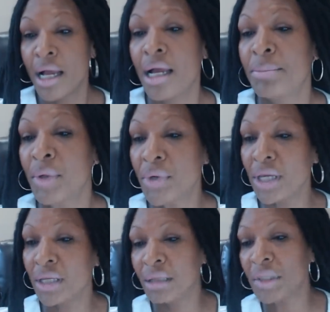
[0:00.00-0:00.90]

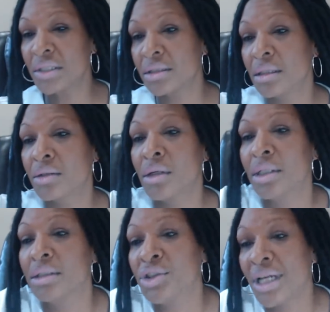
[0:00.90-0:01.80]
Okay, let me just look
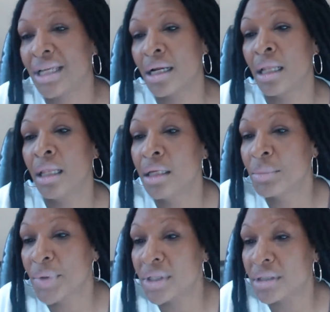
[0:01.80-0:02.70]
on the chat a
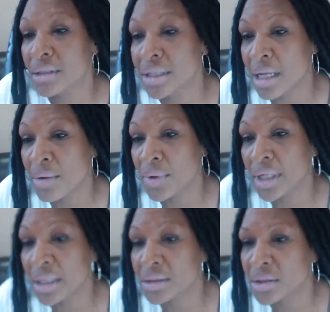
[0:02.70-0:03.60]
little bit because I
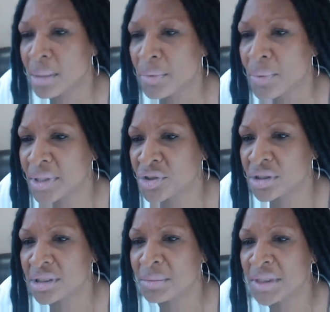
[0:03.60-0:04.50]
want to answer a couple
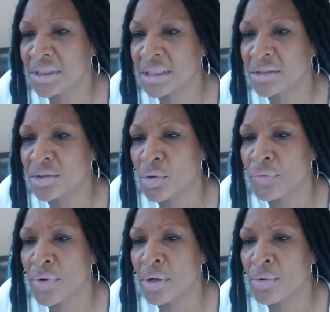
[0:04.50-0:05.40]
questions. Some of these kids are so
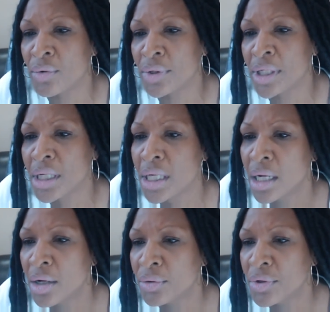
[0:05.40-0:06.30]
far gone.
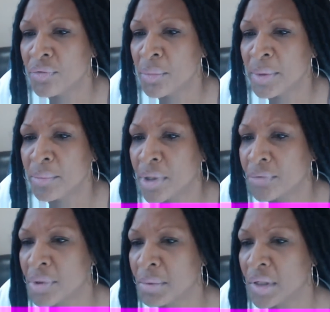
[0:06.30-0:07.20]
Only remember
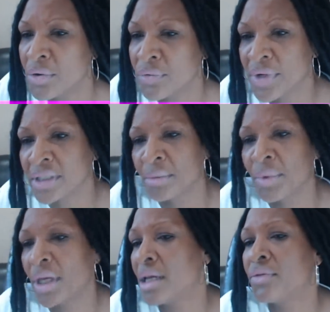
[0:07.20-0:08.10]
remedy to correct their
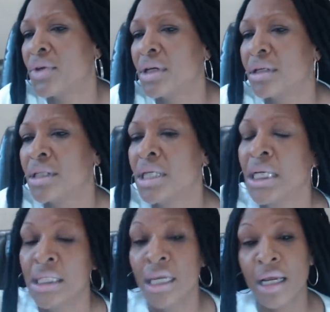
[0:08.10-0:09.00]
behavior.
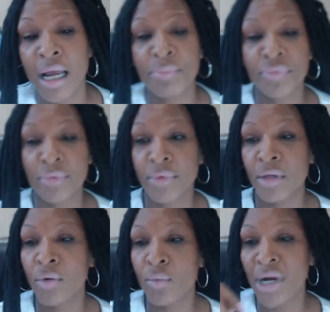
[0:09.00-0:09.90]
Yeah,
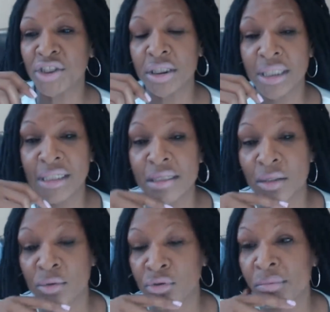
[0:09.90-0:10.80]
watch your kids'
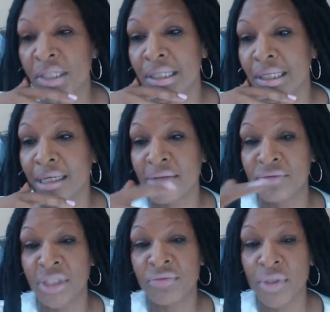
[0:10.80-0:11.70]
social media.
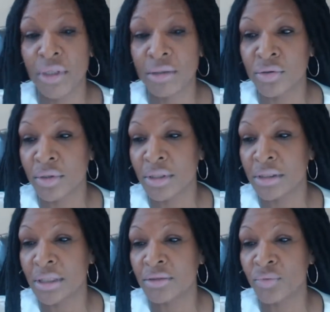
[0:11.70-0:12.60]
I've done videos on
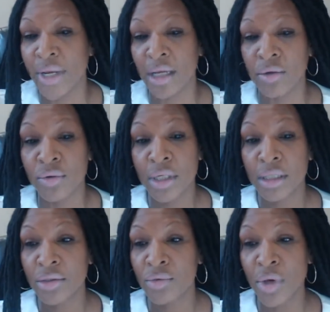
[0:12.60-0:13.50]
this as well.
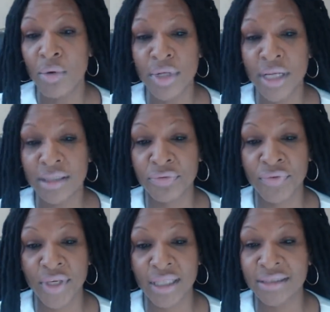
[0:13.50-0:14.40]
You know that the
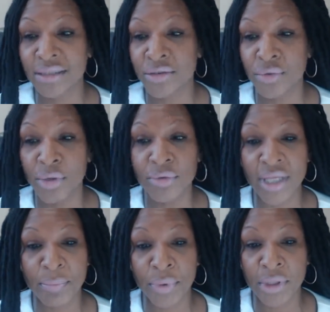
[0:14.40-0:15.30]
feds, you know
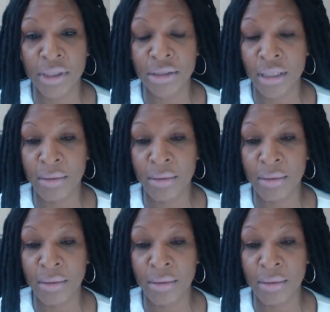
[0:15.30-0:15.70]
that police